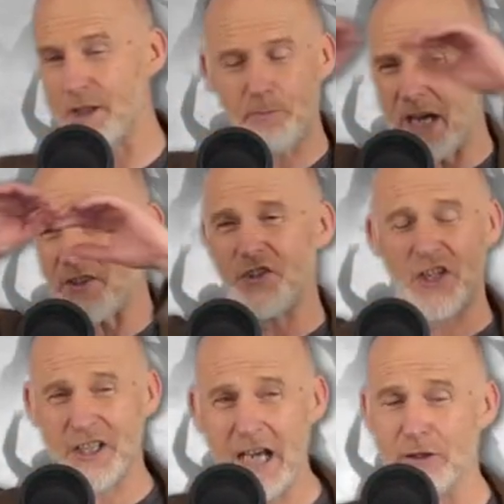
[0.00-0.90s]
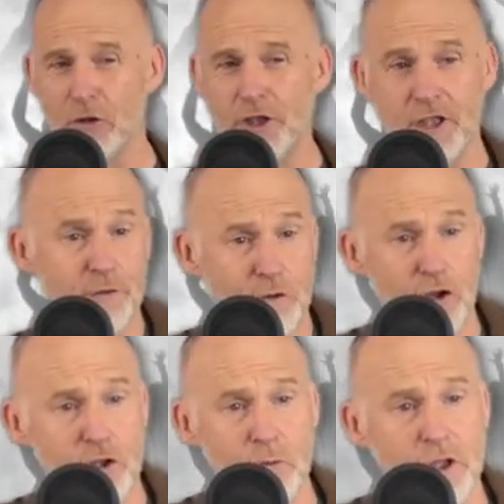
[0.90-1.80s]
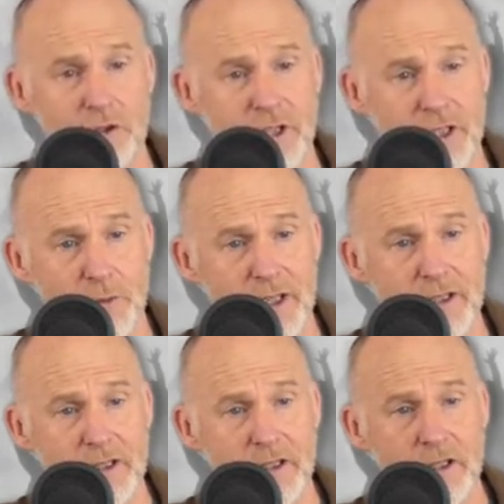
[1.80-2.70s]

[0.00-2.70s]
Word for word: as best as it can look in a fallen world, anyway.